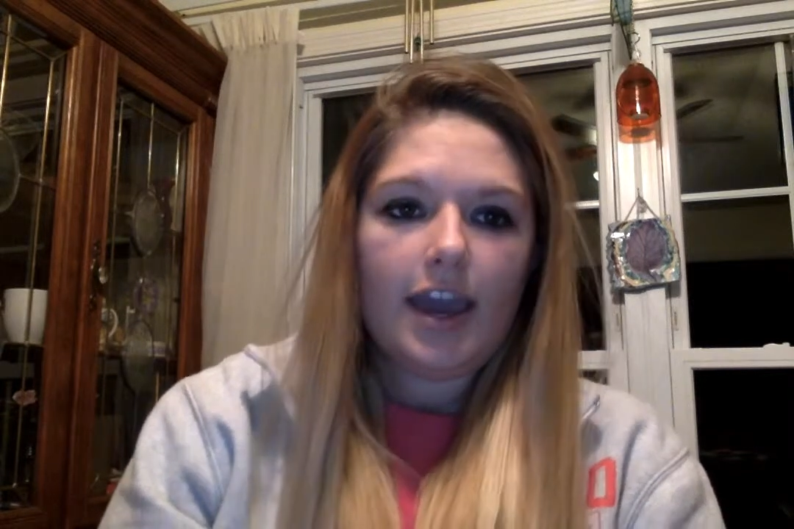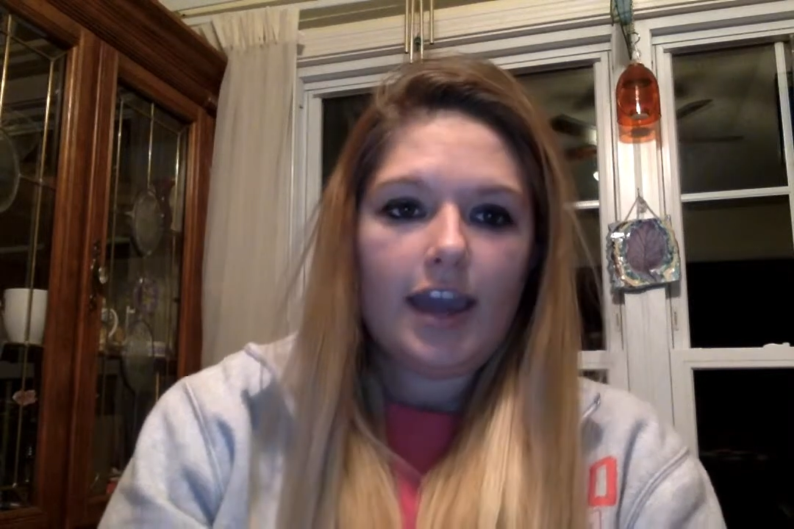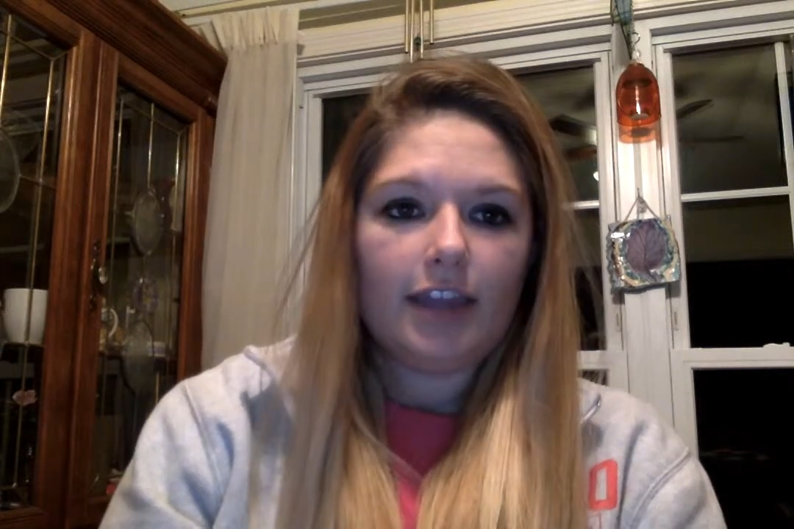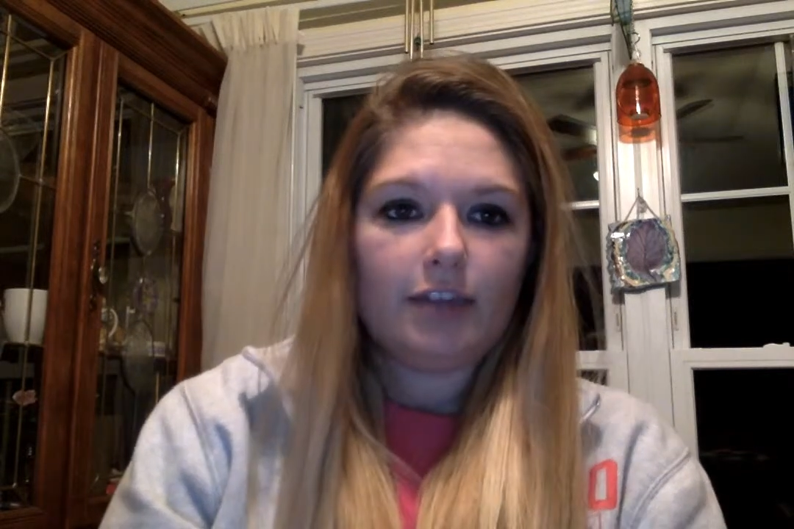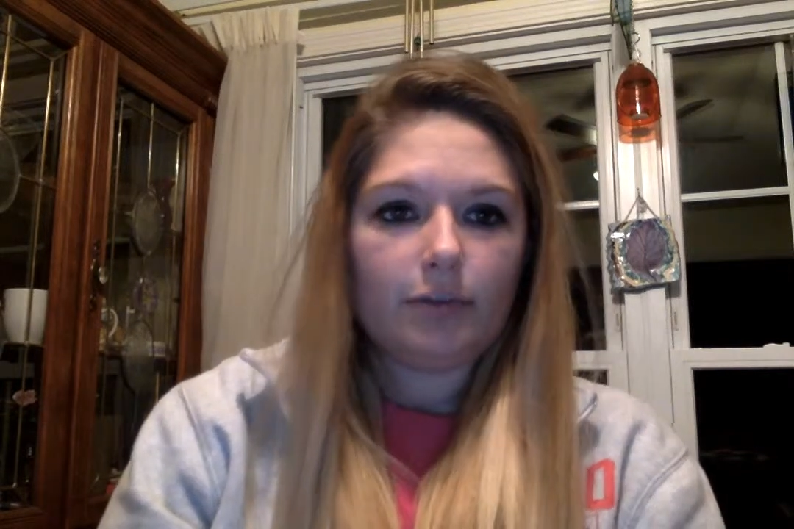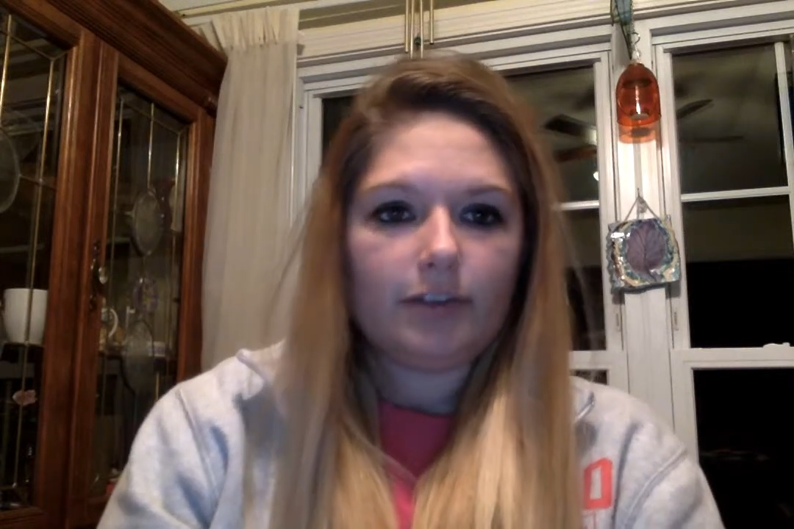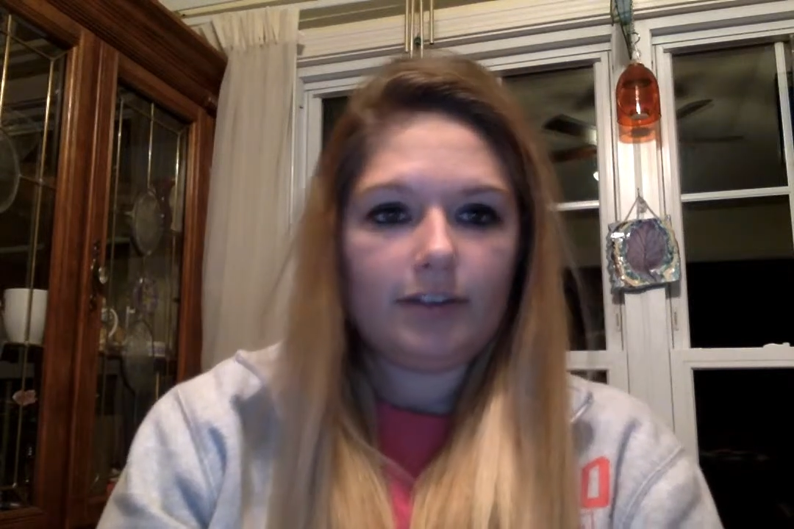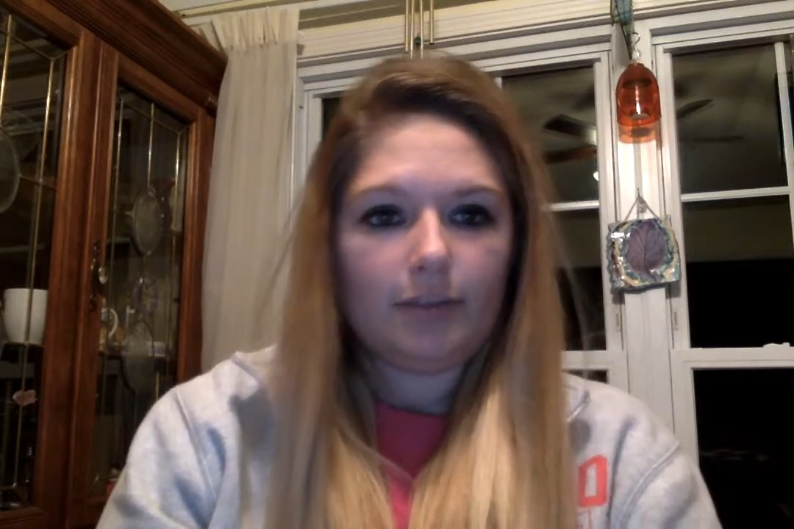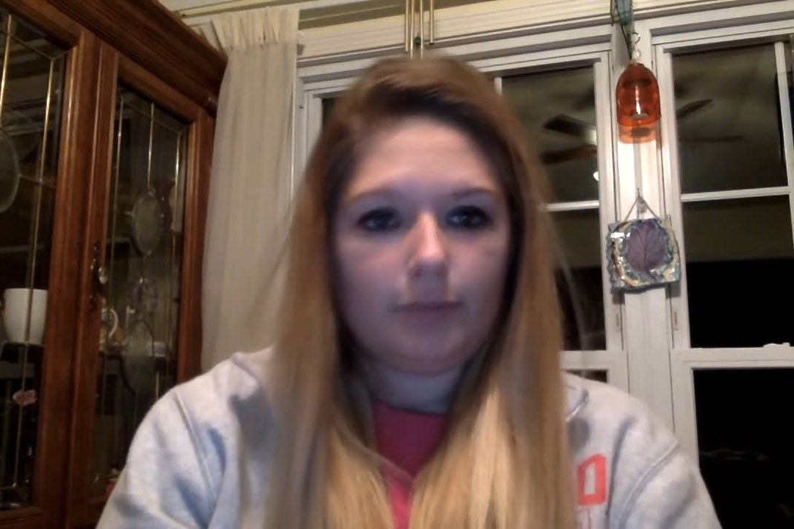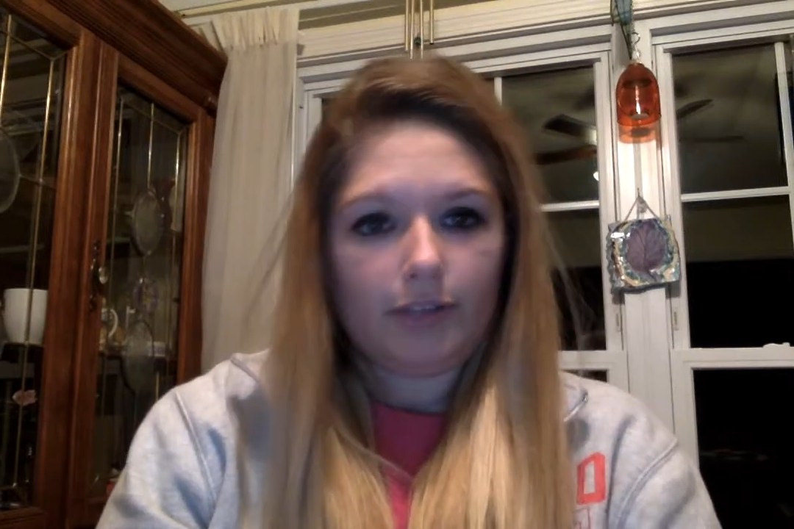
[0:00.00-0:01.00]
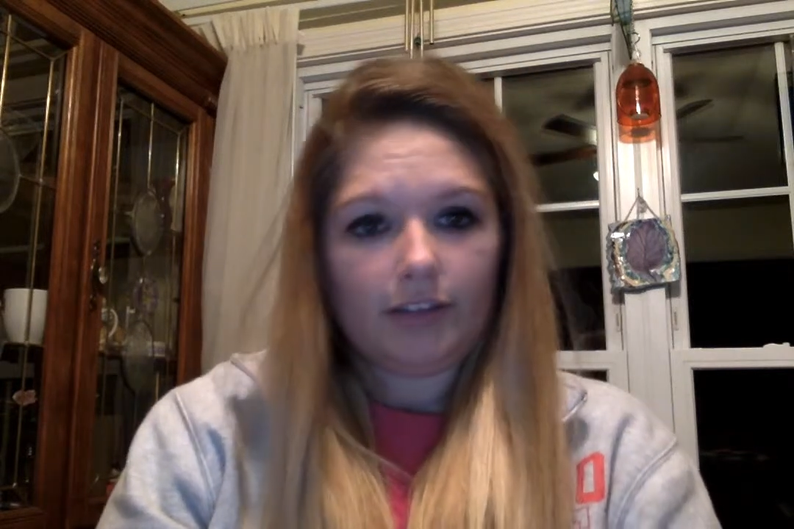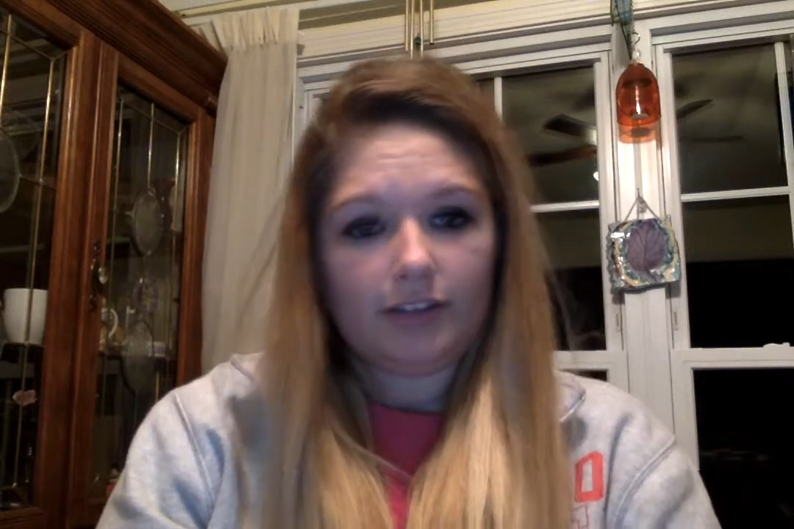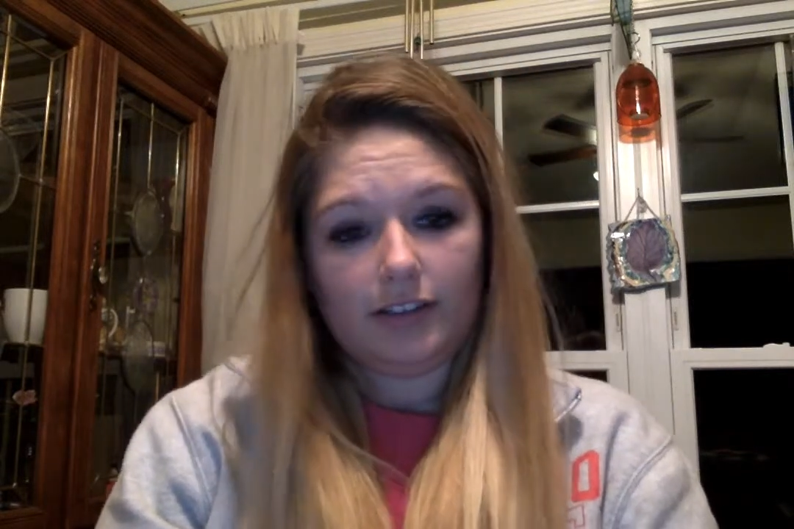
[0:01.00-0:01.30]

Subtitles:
and the recipients